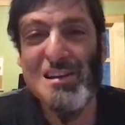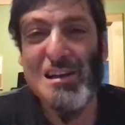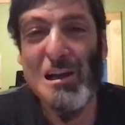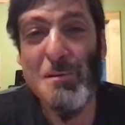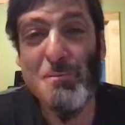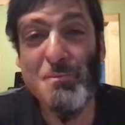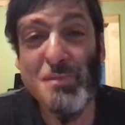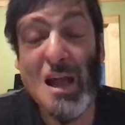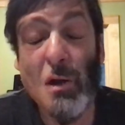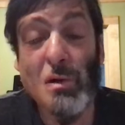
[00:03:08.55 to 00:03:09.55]

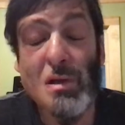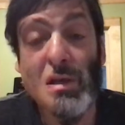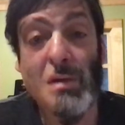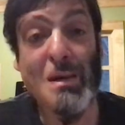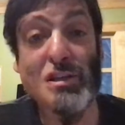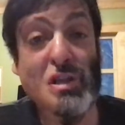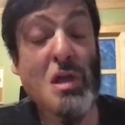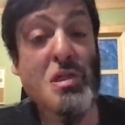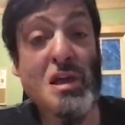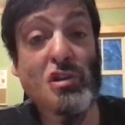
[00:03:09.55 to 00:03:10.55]
Now, imagine I
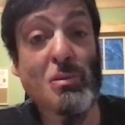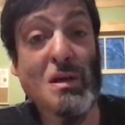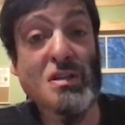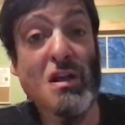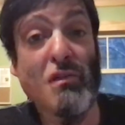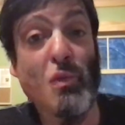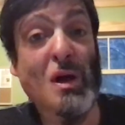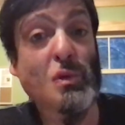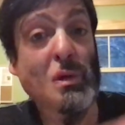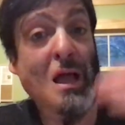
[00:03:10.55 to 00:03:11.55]
think to myself
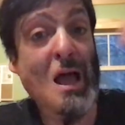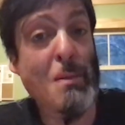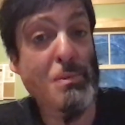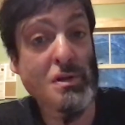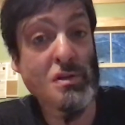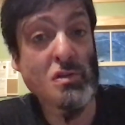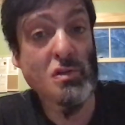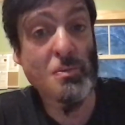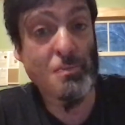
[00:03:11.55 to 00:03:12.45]
what will happen,